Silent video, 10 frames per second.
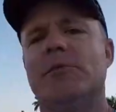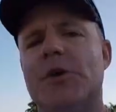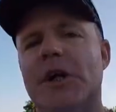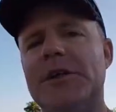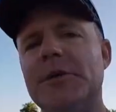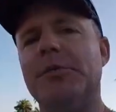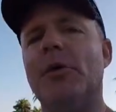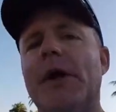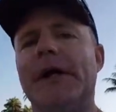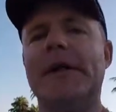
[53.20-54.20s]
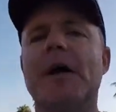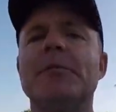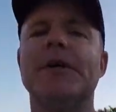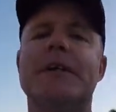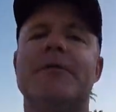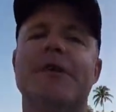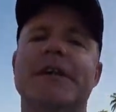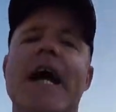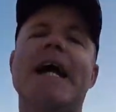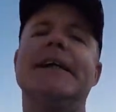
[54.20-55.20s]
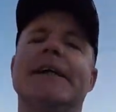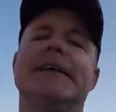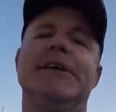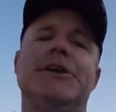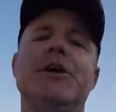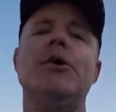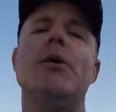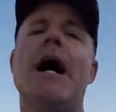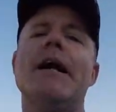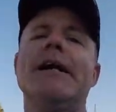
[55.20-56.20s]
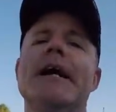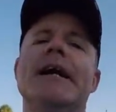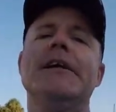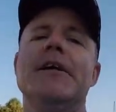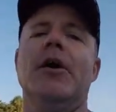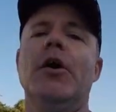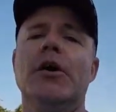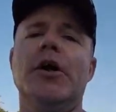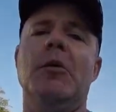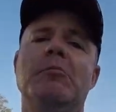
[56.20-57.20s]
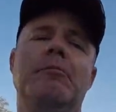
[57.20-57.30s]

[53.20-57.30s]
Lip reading: We're going to deploy a couple of different tactics and show you how to get into the hookup.